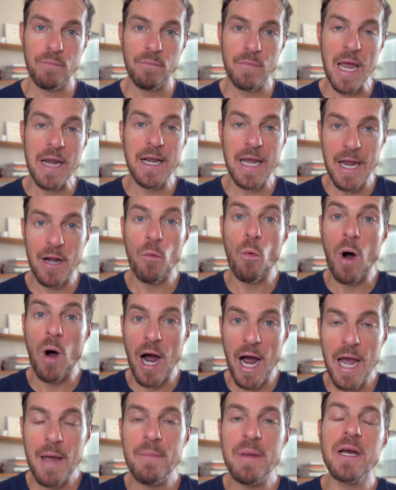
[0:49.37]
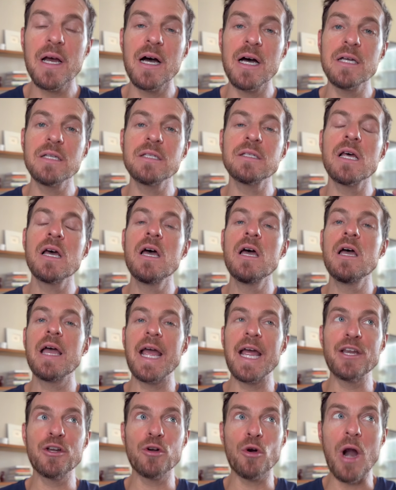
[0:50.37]
And again, why? Because
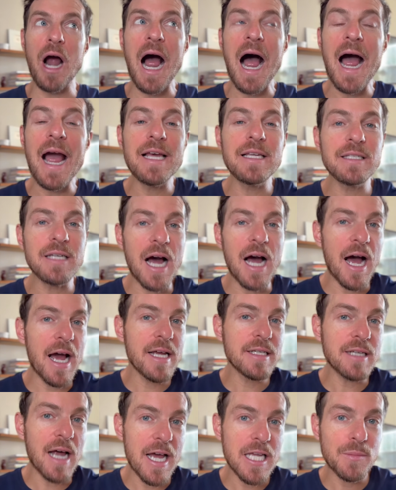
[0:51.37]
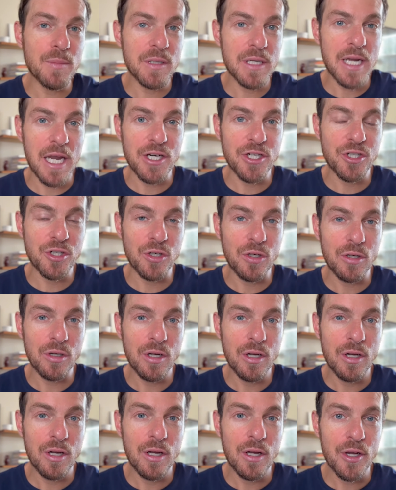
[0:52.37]
in your highest, highest, highest potential,
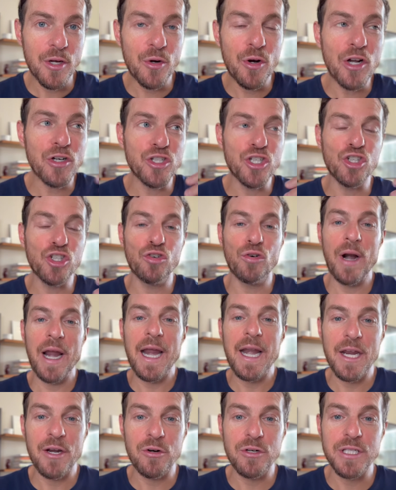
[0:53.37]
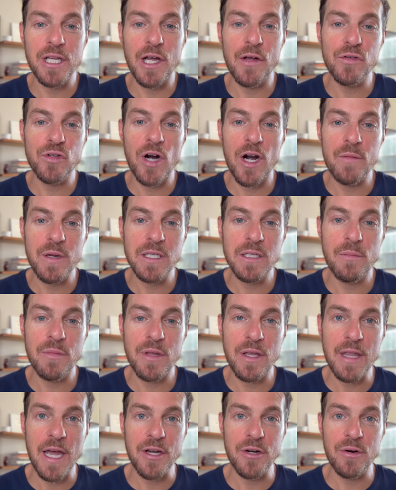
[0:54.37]
you're not draining yourself trying to be
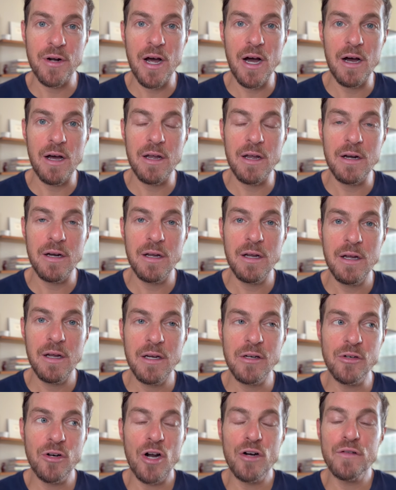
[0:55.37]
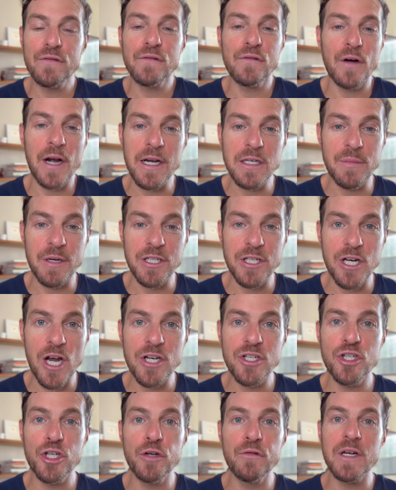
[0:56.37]
something that you're not. You're not afraid to be
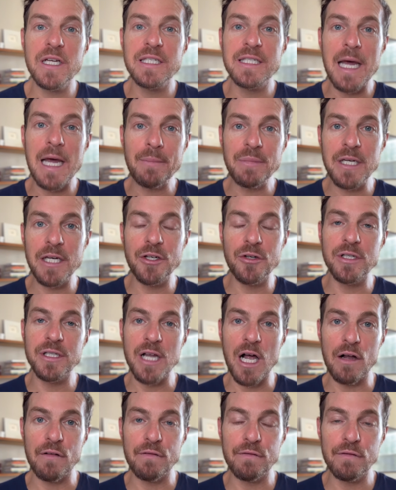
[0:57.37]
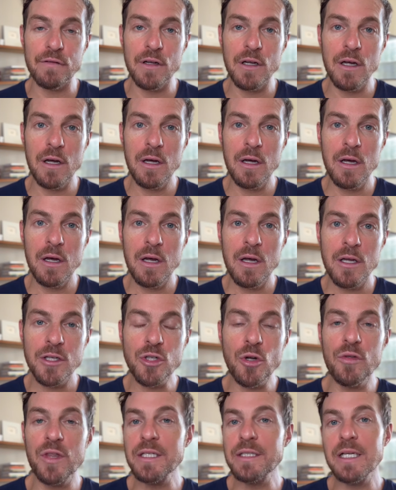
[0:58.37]
judged. You've accepted yourself.
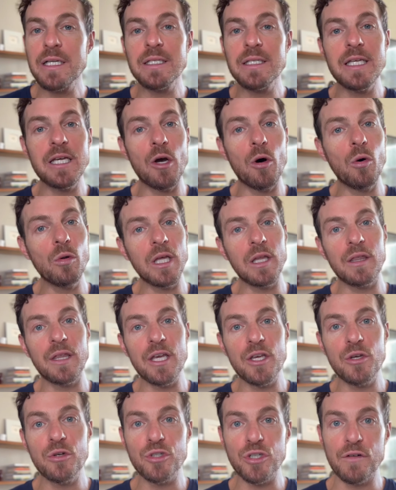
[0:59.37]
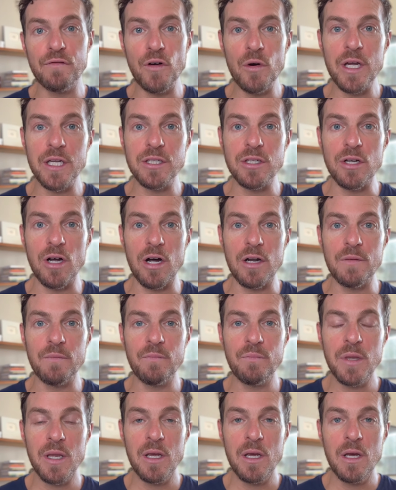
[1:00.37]
So this is the only thing you should focus on.
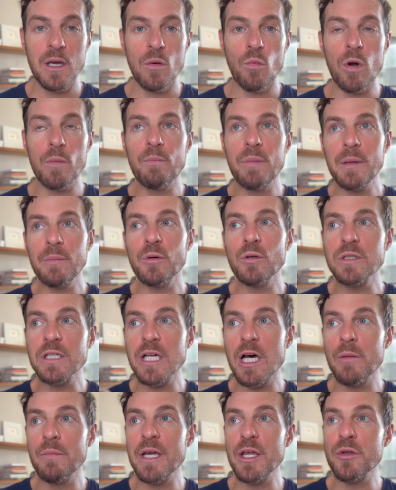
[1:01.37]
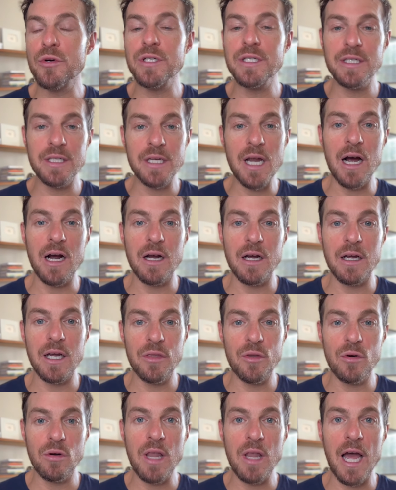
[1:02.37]
When people tell me they're stuck in
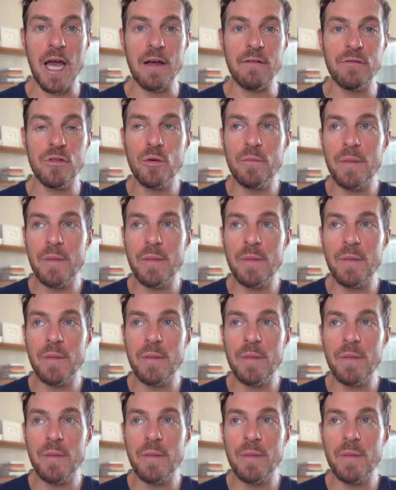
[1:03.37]
their life, they're